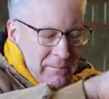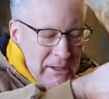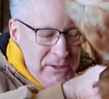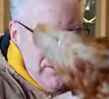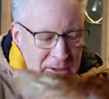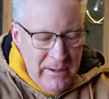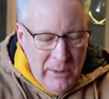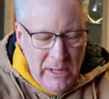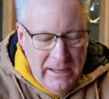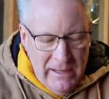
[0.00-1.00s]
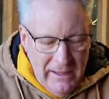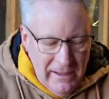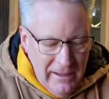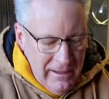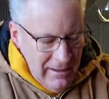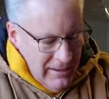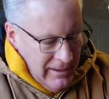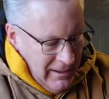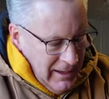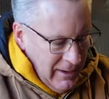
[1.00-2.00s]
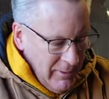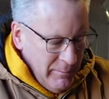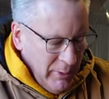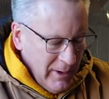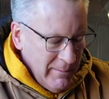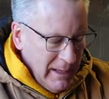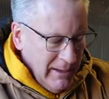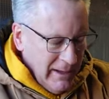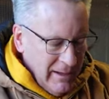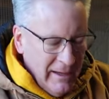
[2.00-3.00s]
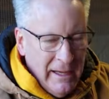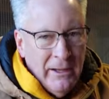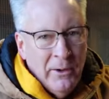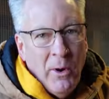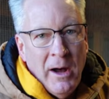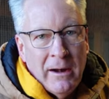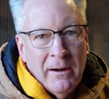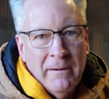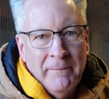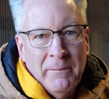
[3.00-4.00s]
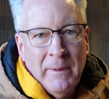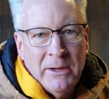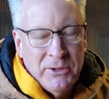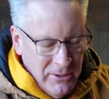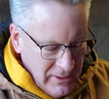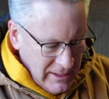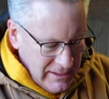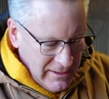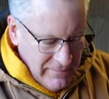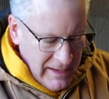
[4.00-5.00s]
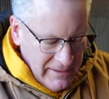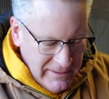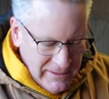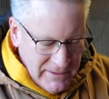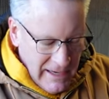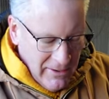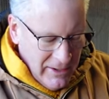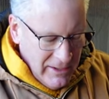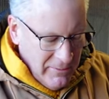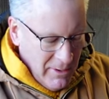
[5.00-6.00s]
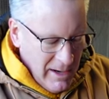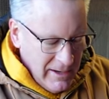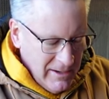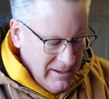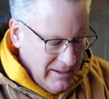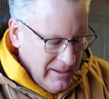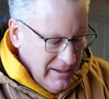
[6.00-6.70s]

Miss Dirty Butt. And we put them in the, in the water. Make sure that their vent is down in the water.